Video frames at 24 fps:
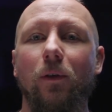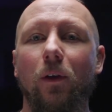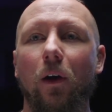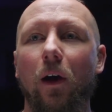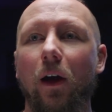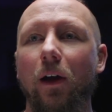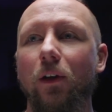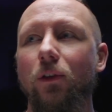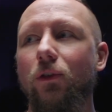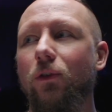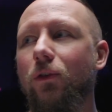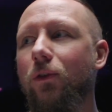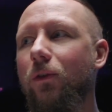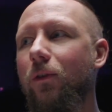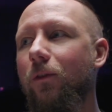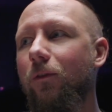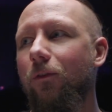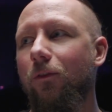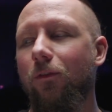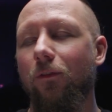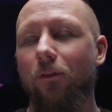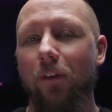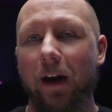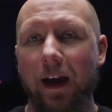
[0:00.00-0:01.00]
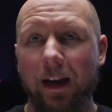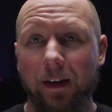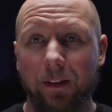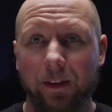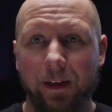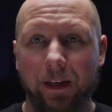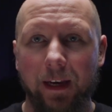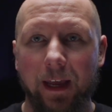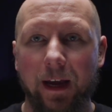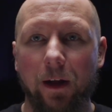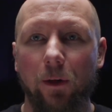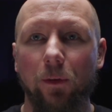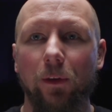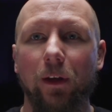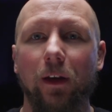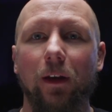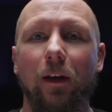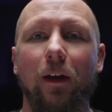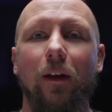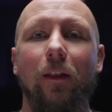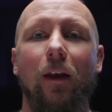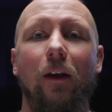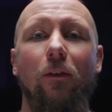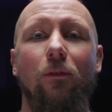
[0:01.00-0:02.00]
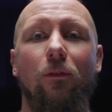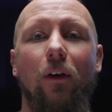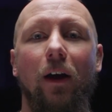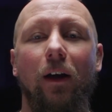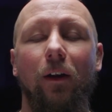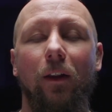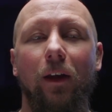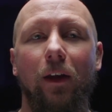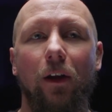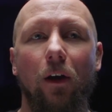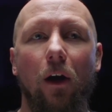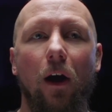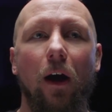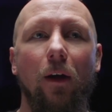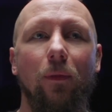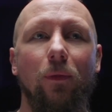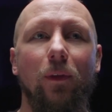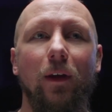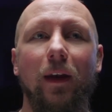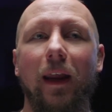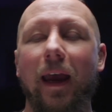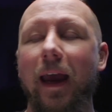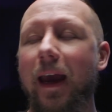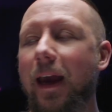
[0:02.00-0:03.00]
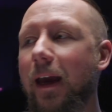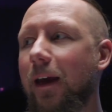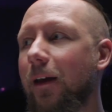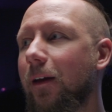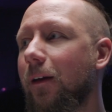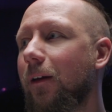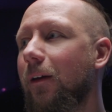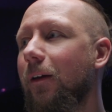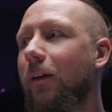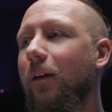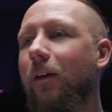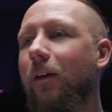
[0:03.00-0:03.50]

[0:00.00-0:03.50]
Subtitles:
Dodge finally nailed it, and they finally got that, hey,